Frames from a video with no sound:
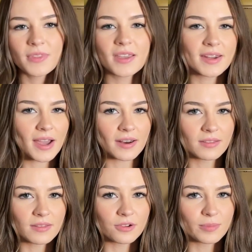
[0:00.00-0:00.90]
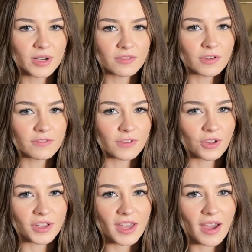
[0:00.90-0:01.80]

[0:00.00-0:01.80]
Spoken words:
They had had a little bit of a falling